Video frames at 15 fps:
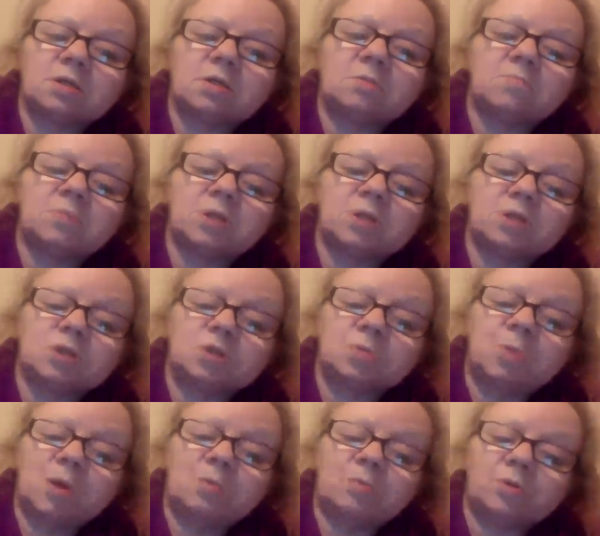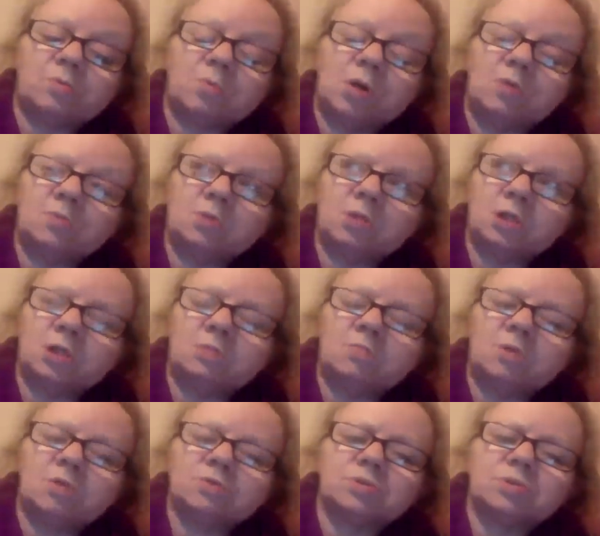complete new wet room. I've got
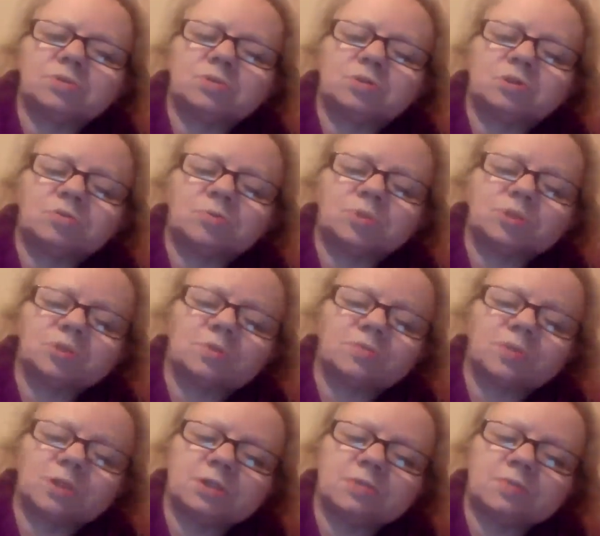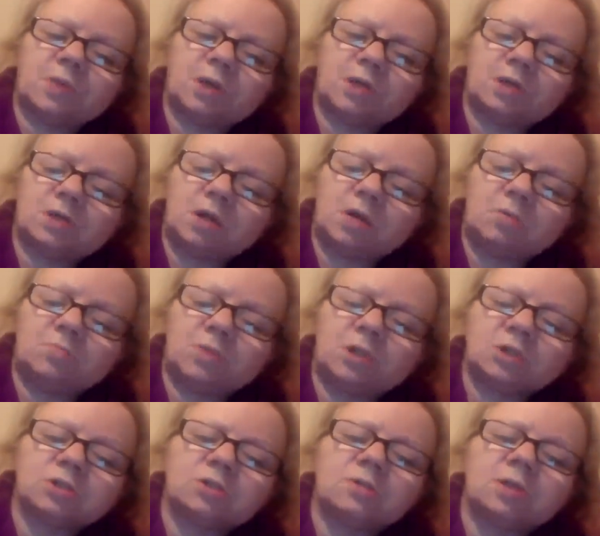emails and documents of this back going
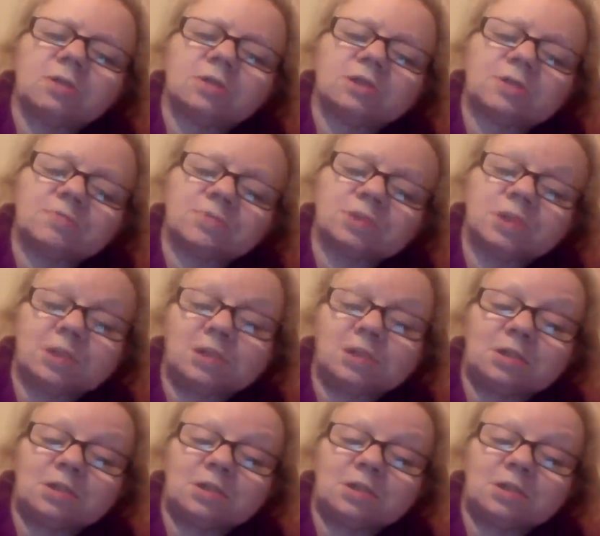back to 2017.